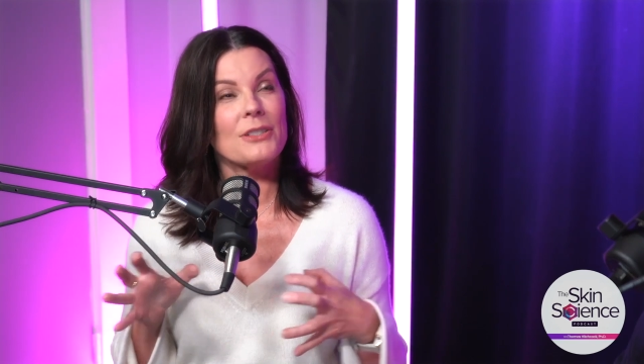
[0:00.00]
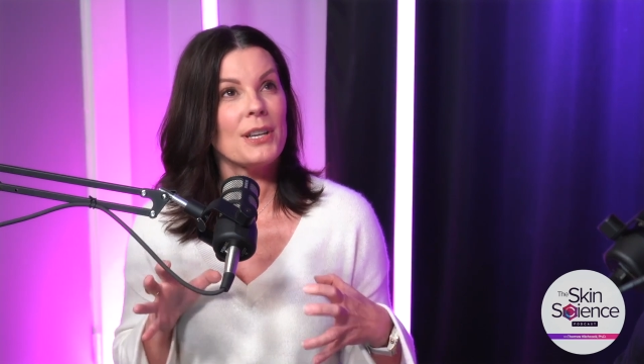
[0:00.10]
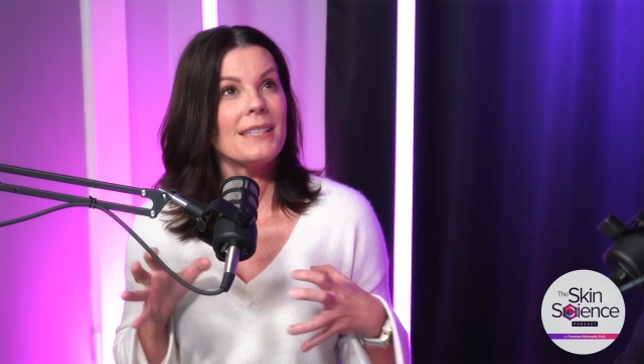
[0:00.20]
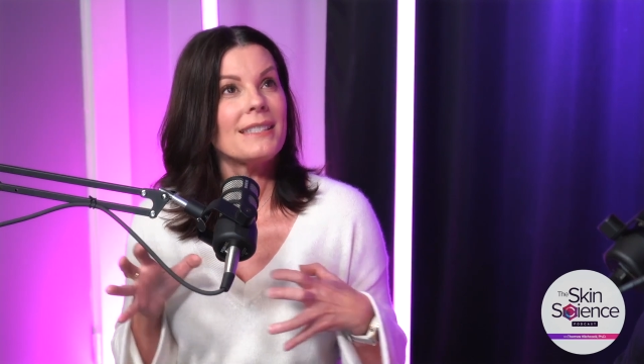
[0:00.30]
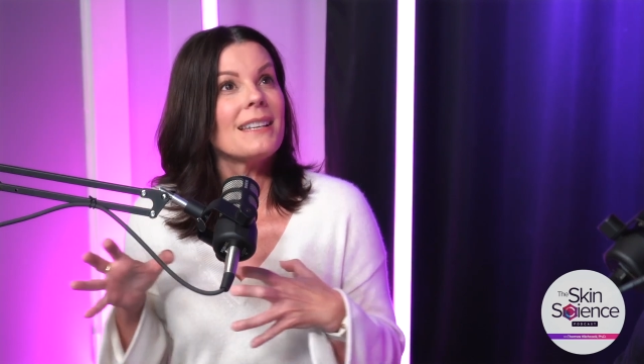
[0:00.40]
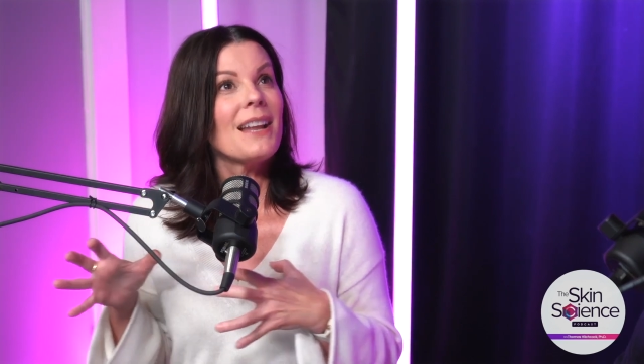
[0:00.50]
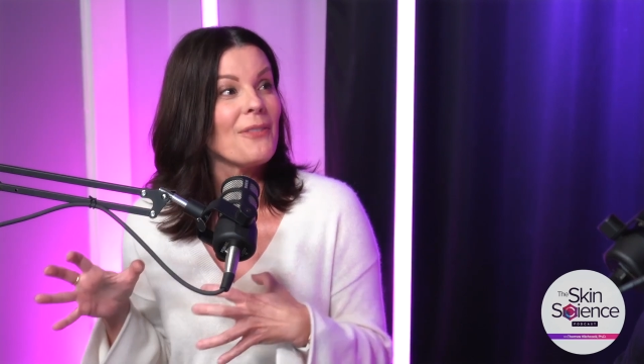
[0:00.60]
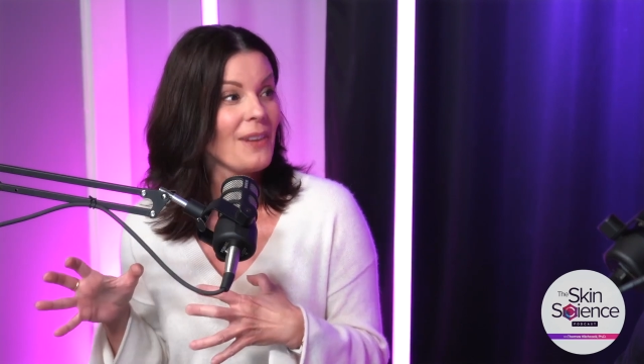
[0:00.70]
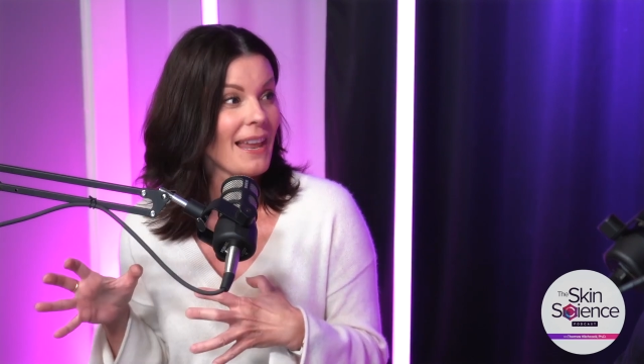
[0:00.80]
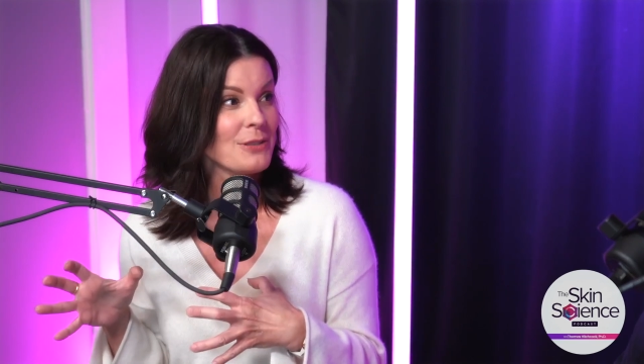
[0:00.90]
just
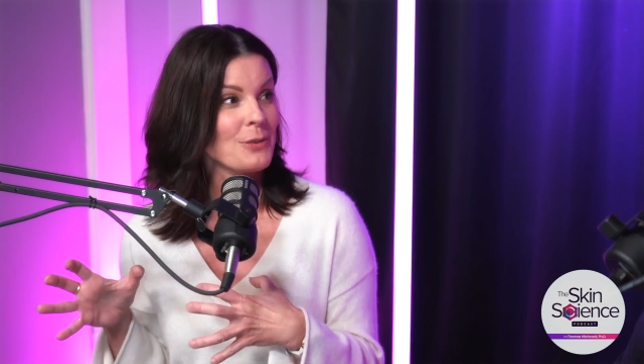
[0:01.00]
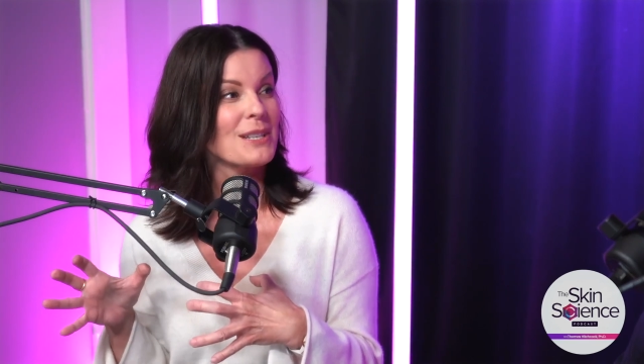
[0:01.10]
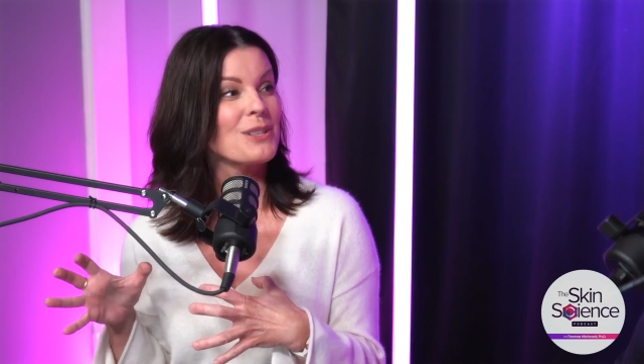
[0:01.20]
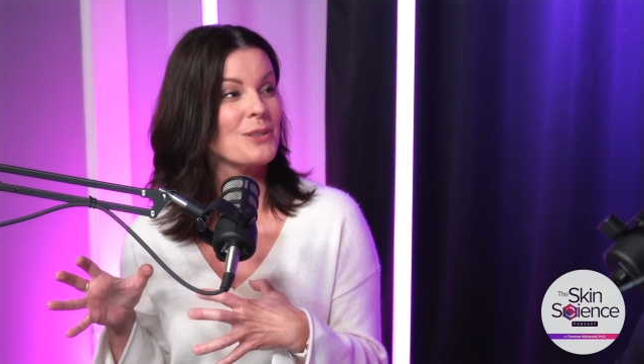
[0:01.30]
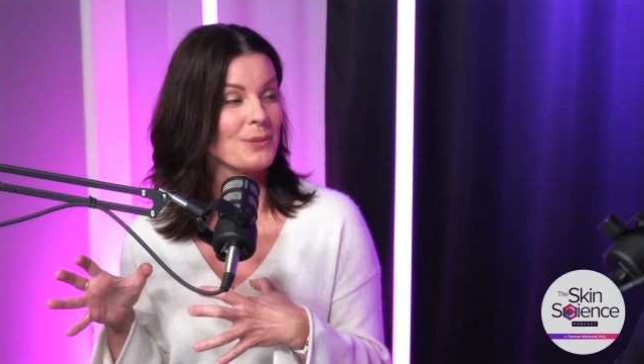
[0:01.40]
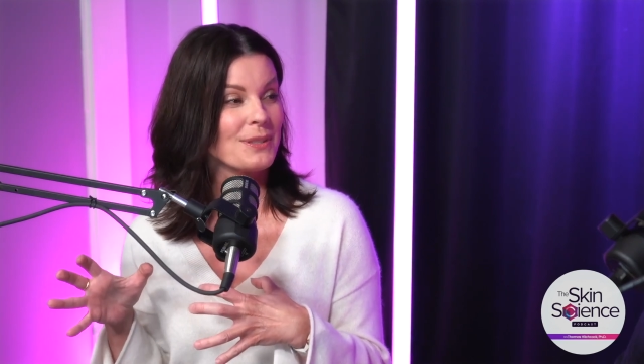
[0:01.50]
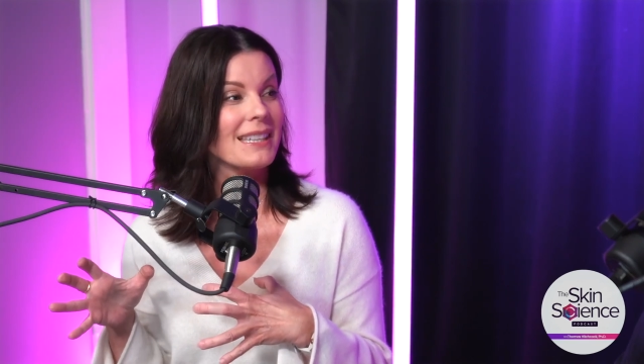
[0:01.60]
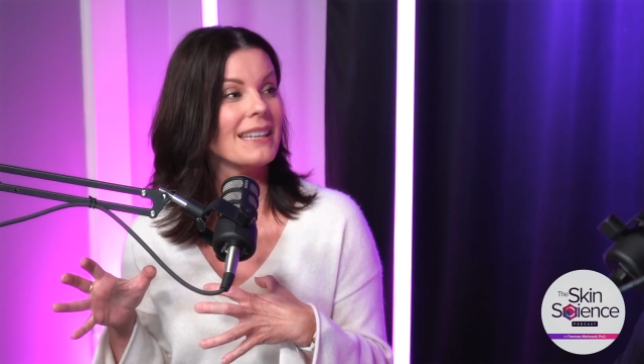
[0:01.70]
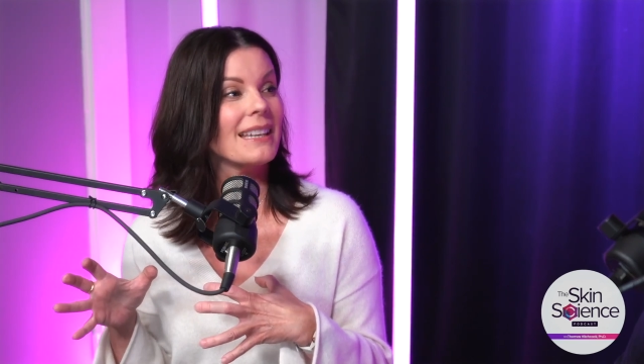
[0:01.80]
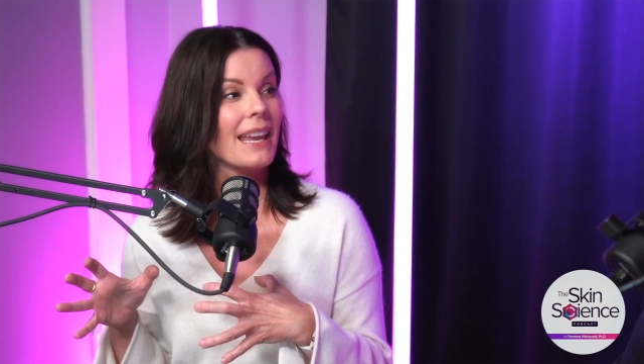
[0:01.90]
enough like traditional
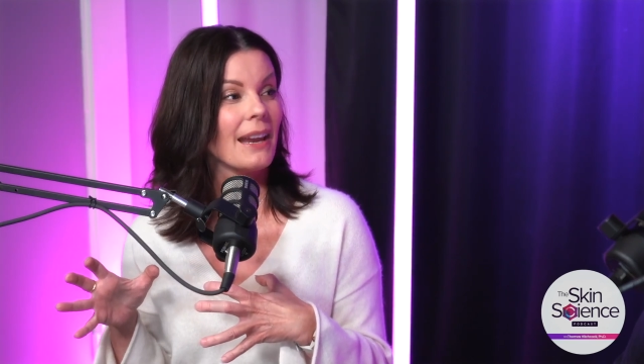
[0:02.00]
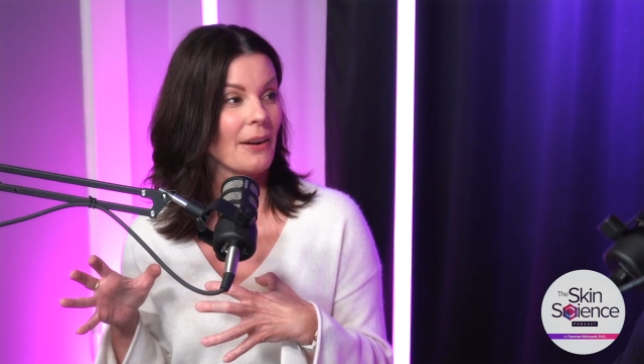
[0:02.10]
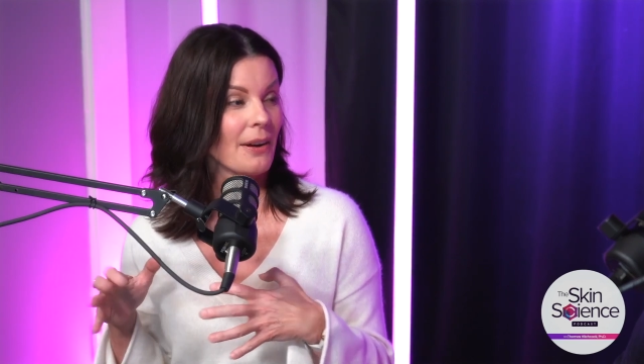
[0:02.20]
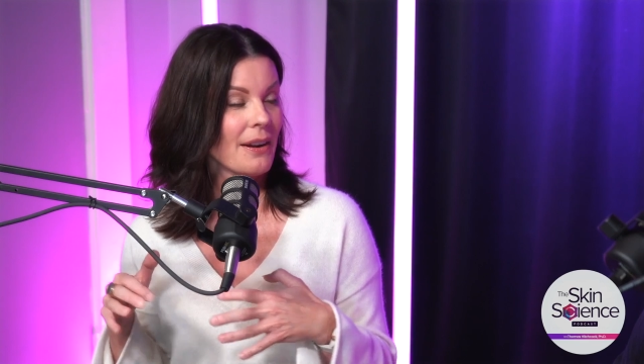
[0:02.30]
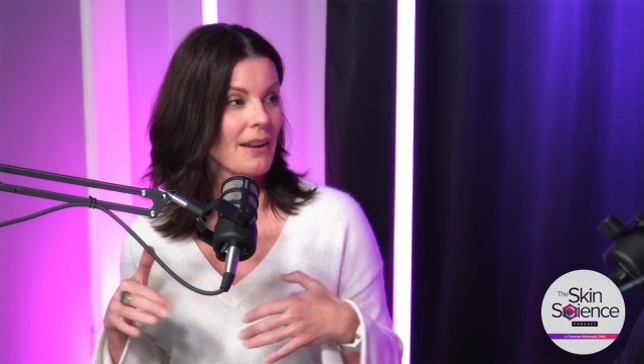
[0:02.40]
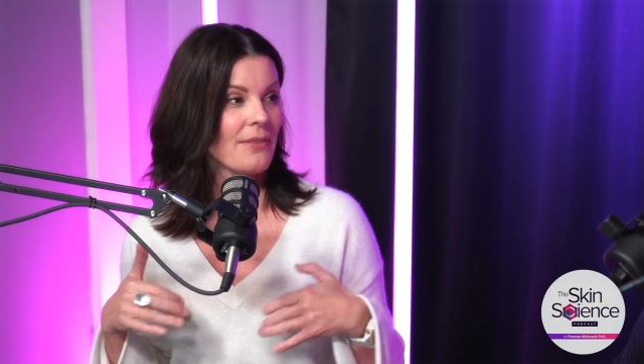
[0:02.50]
skincare